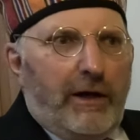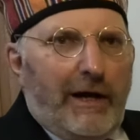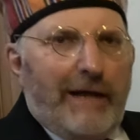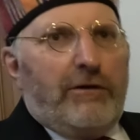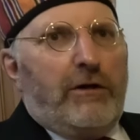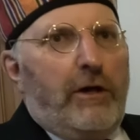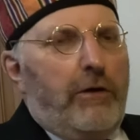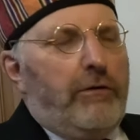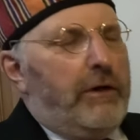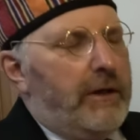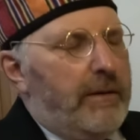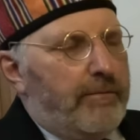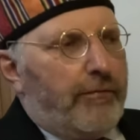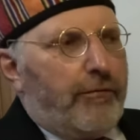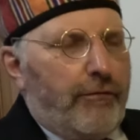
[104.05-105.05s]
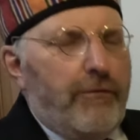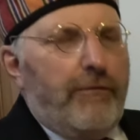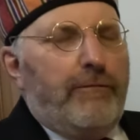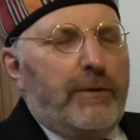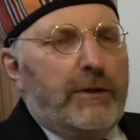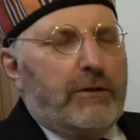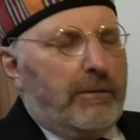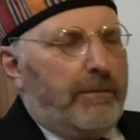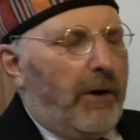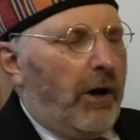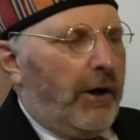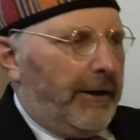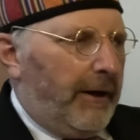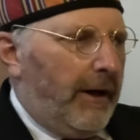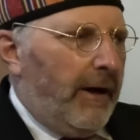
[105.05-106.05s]
let alone an improvement
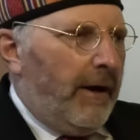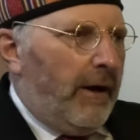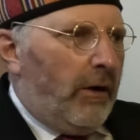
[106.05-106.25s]
upon